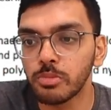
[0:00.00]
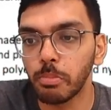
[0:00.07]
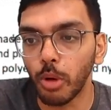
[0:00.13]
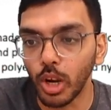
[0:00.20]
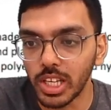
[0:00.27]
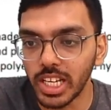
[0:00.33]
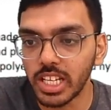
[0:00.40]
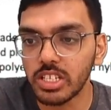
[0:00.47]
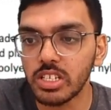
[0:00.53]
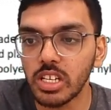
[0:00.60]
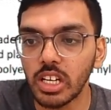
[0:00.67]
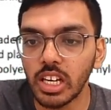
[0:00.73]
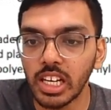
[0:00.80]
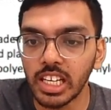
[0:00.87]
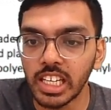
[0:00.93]

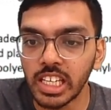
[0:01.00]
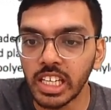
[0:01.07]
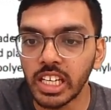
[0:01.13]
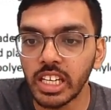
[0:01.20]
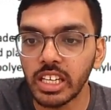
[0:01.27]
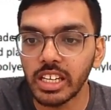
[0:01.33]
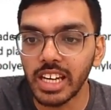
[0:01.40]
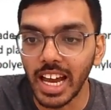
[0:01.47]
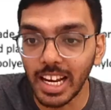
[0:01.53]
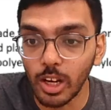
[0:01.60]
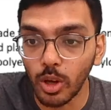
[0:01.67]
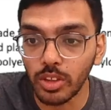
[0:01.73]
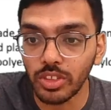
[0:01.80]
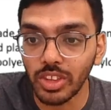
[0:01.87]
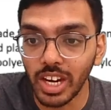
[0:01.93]
polyester, linen,
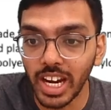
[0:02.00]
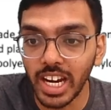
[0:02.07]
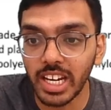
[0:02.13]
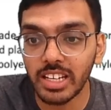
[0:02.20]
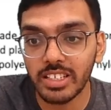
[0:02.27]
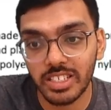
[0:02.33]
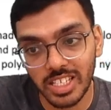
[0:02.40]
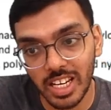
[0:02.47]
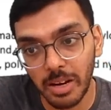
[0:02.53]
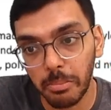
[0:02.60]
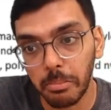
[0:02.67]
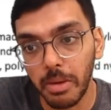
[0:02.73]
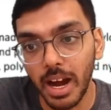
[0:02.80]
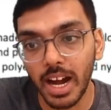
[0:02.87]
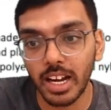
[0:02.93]
nylon thread,
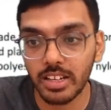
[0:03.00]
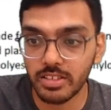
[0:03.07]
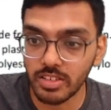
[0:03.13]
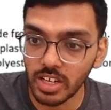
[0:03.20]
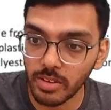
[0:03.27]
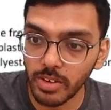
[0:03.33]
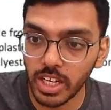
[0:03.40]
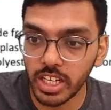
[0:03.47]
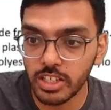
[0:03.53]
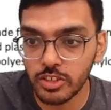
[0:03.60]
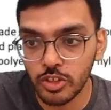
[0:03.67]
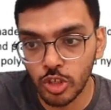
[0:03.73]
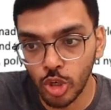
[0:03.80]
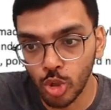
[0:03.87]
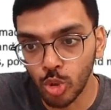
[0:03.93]
stirrup bars, rivets,
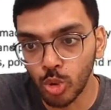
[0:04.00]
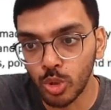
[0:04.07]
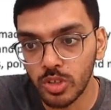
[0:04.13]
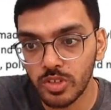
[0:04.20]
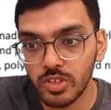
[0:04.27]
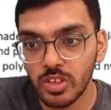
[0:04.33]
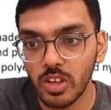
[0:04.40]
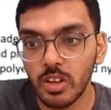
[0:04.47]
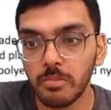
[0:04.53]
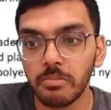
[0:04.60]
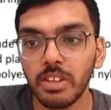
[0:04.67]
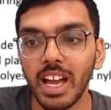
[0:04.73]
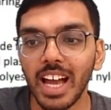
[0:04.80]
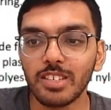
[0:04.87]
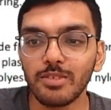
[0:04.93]
screws,
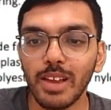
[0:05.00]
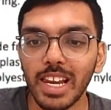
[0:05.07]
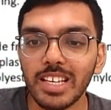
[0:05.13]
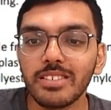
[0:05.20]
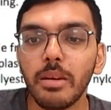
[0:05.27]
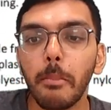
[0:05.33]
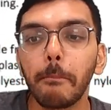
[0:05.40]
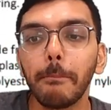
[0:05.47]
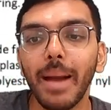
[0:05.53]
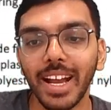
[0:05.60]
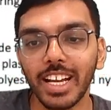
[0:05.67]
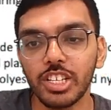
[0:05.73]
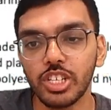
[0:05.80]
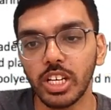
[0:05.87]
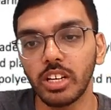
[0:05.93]
as well as
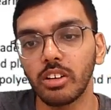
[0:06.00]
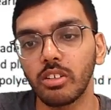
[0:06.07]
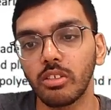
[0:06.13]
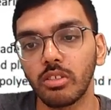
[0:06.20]
packaging.